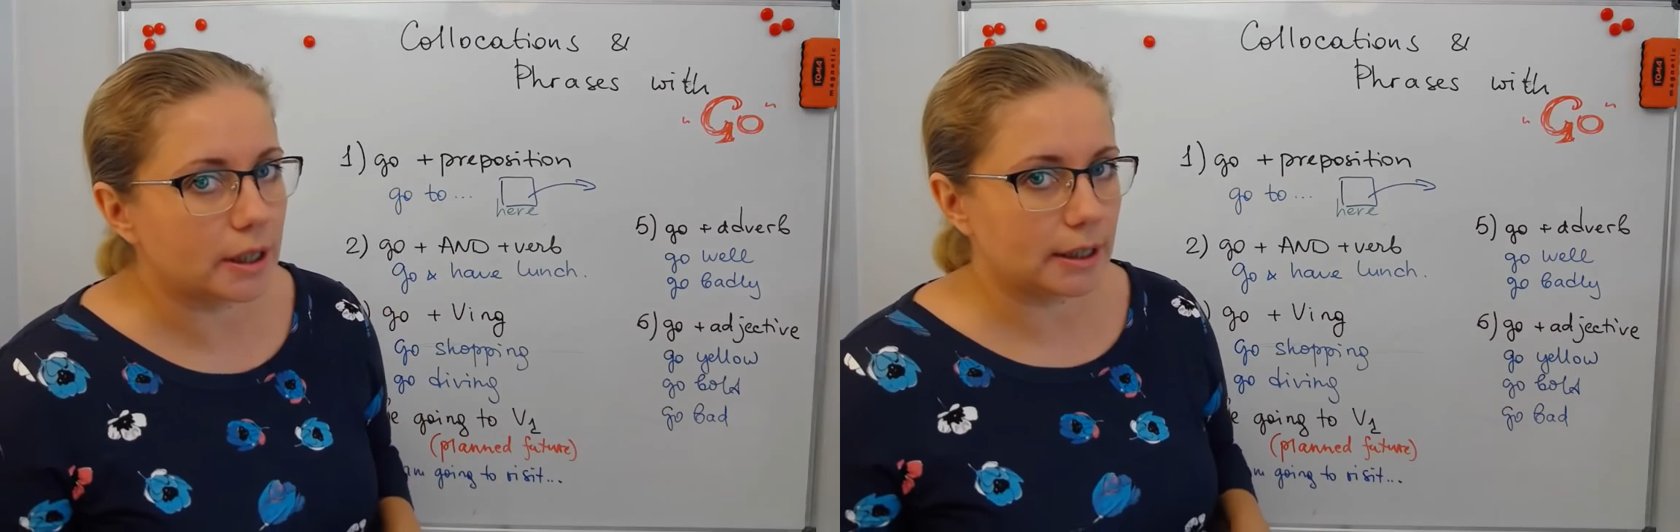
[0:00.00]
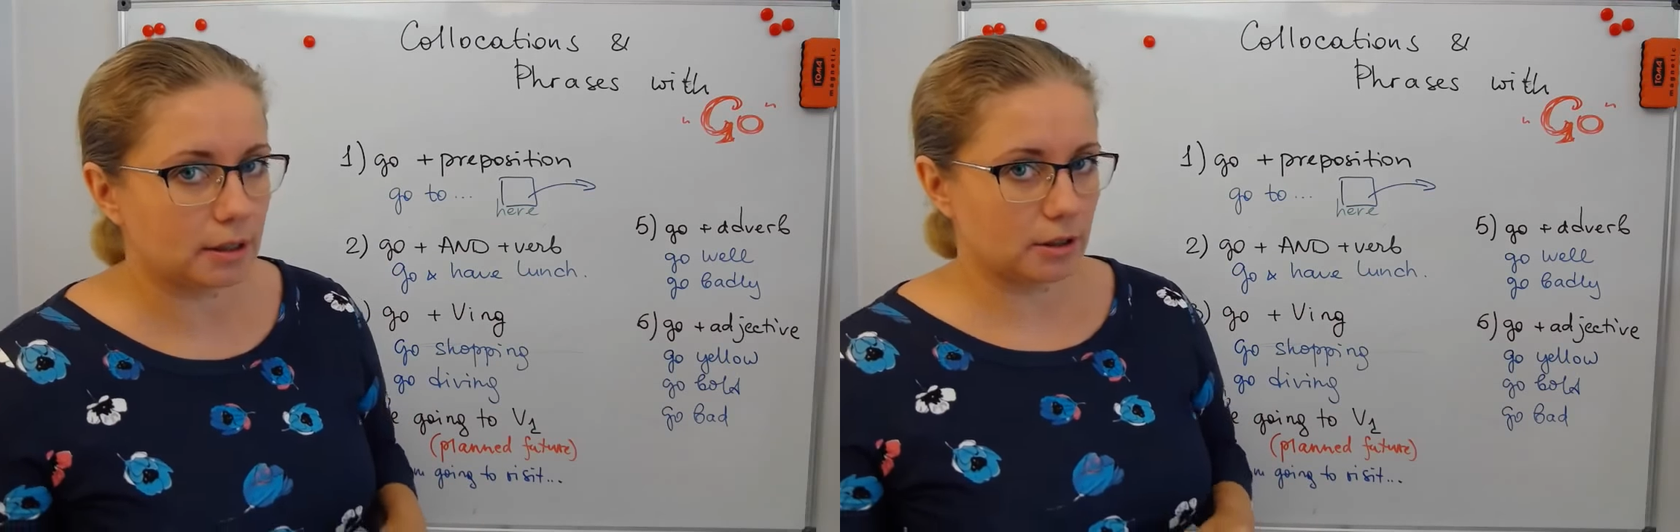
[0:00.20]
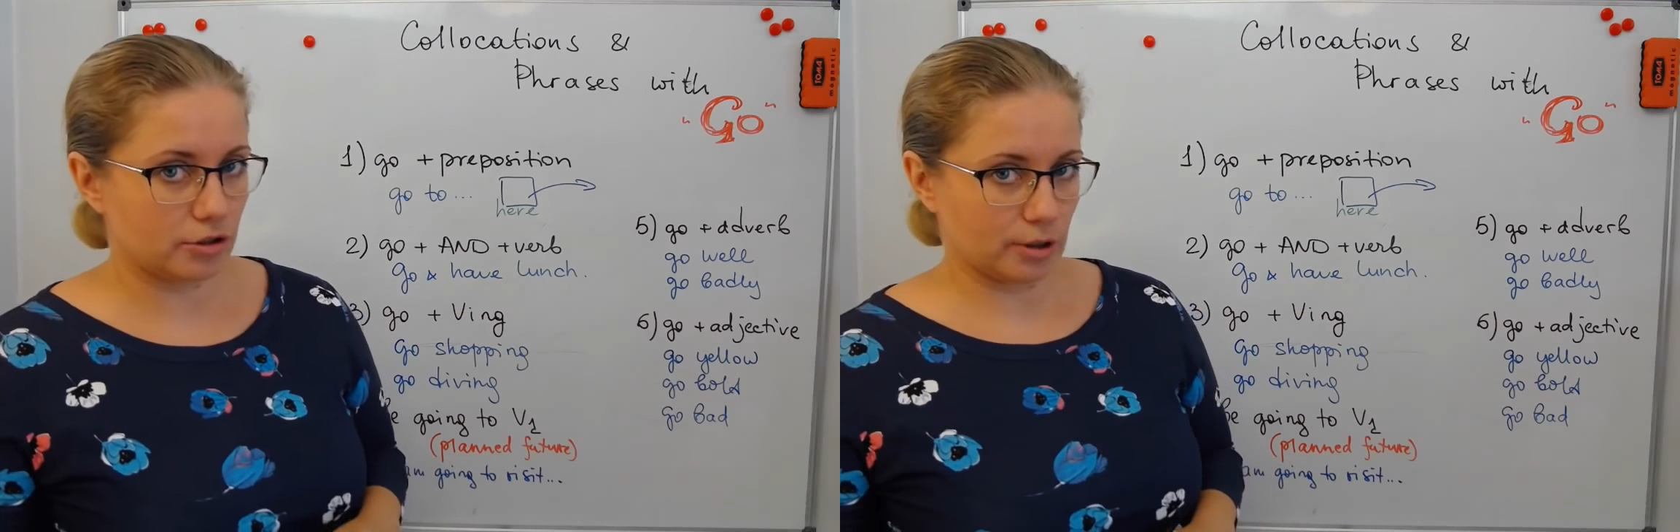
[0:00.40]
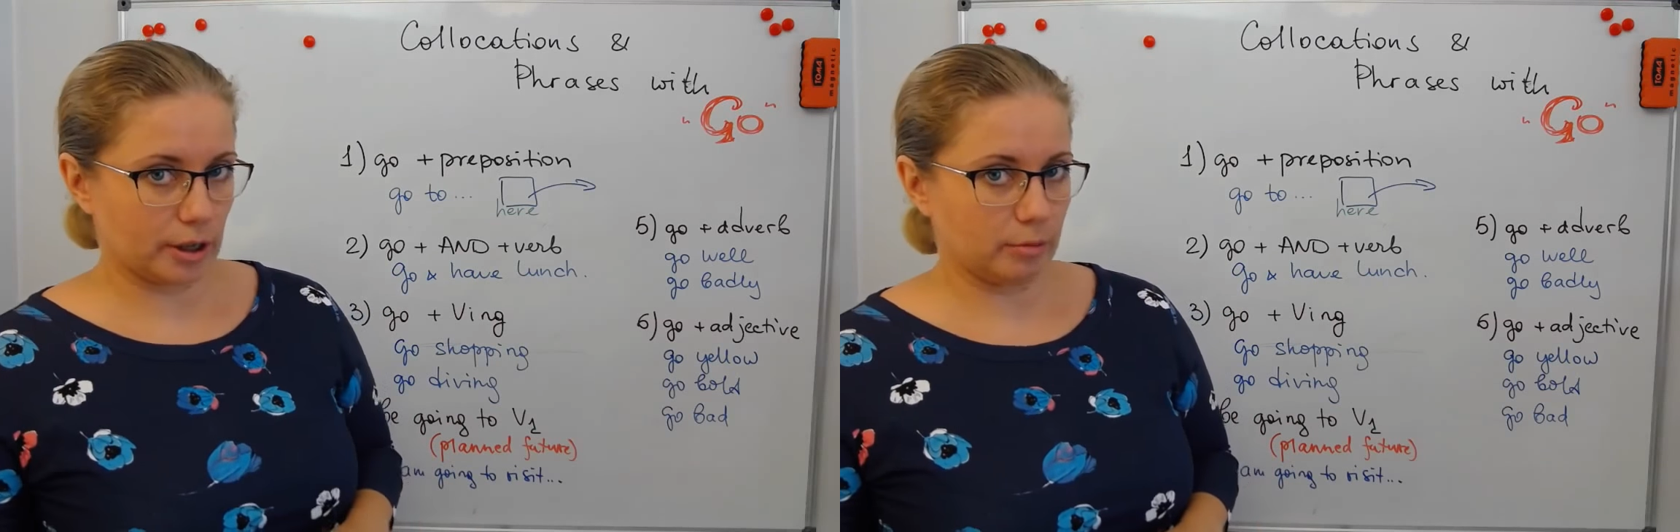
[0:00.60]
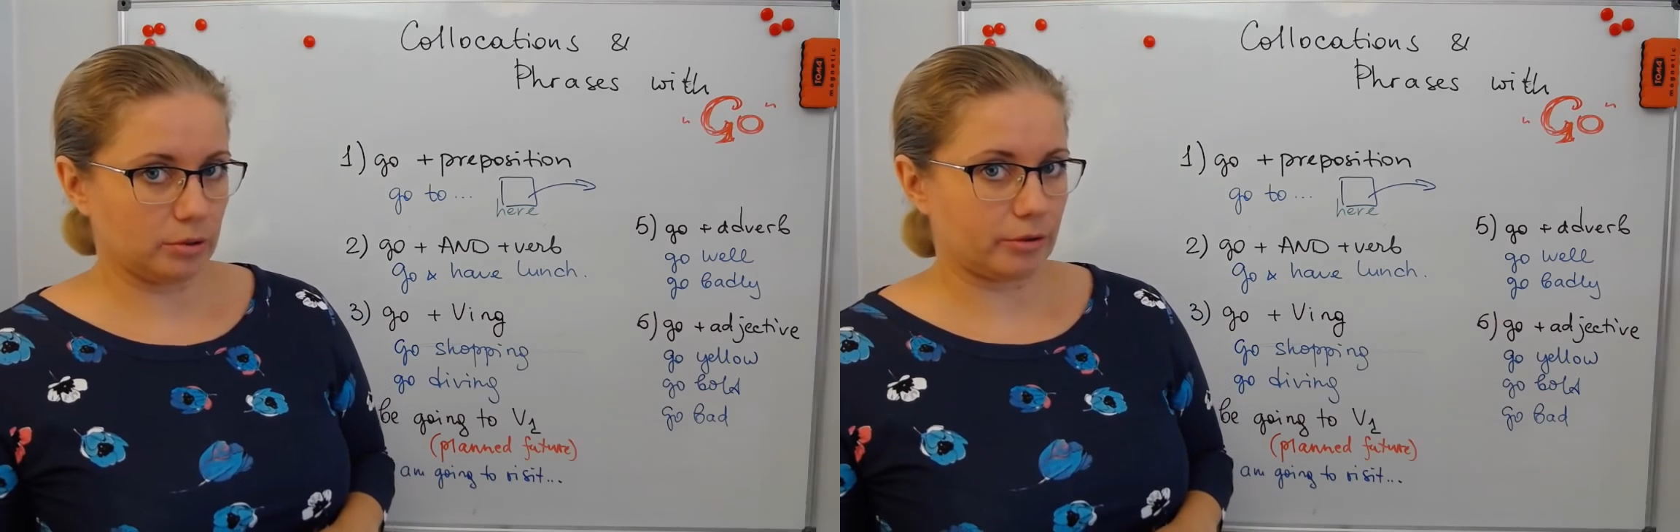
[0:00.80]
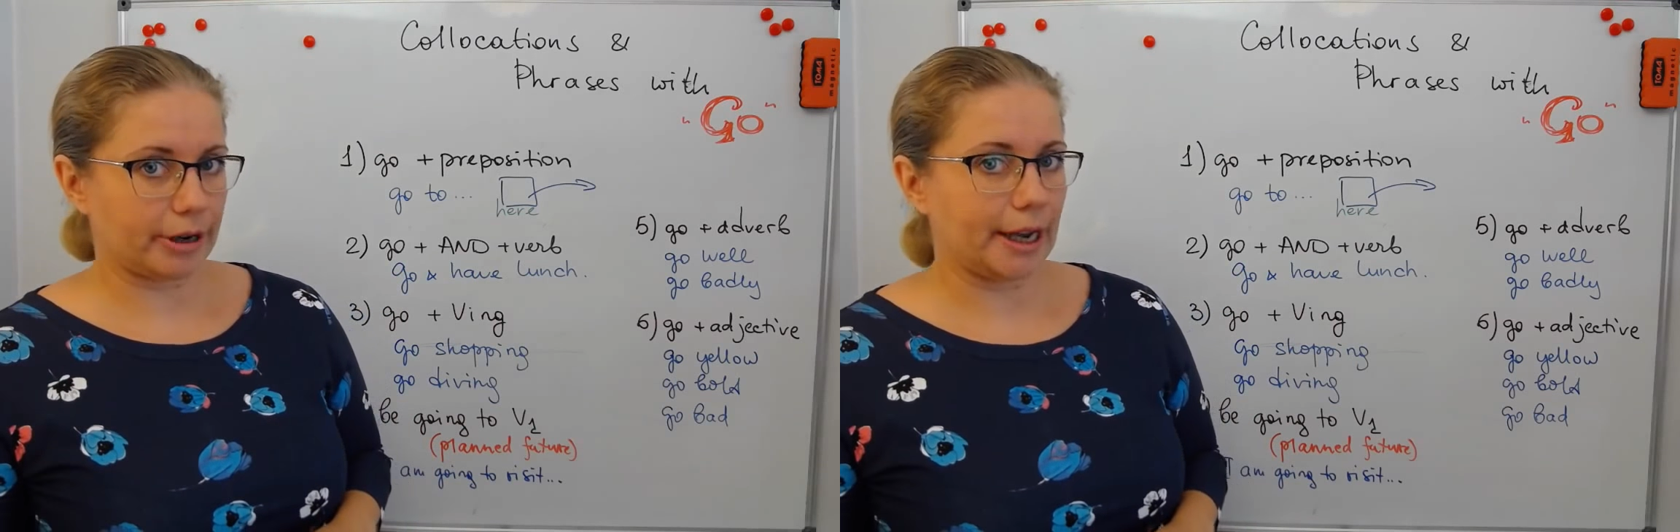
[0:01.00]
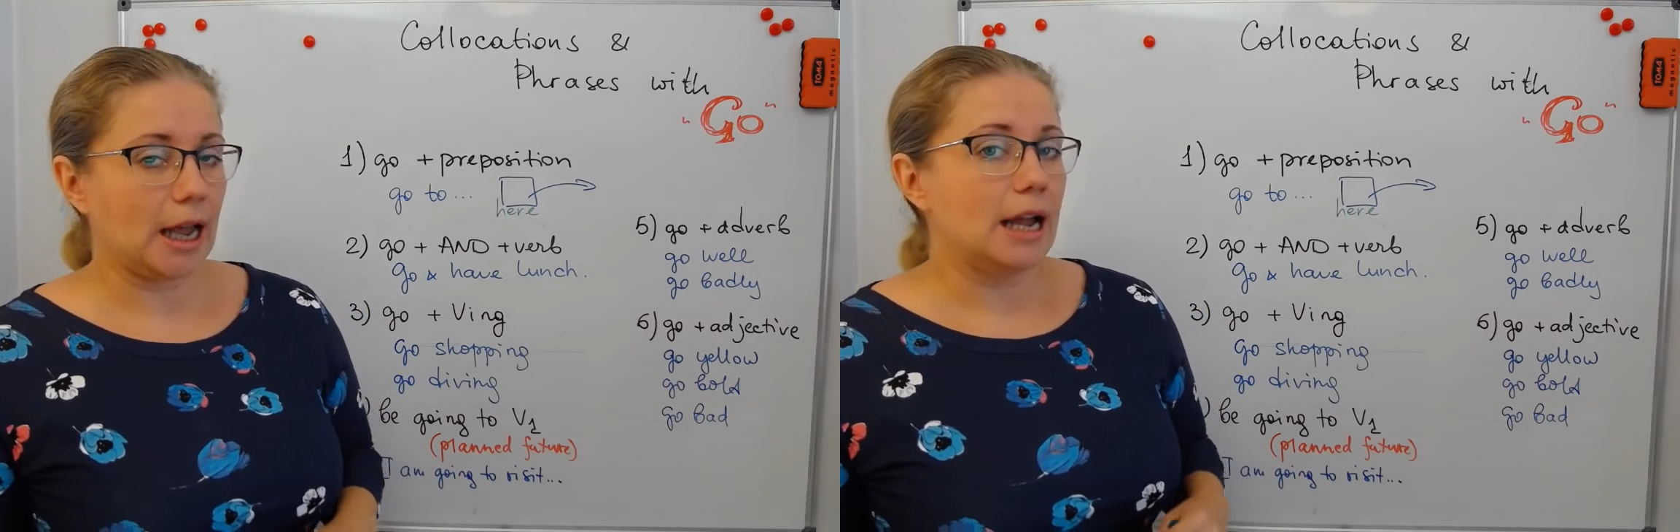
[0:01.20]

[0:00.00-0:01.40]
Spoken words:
English vocabulary.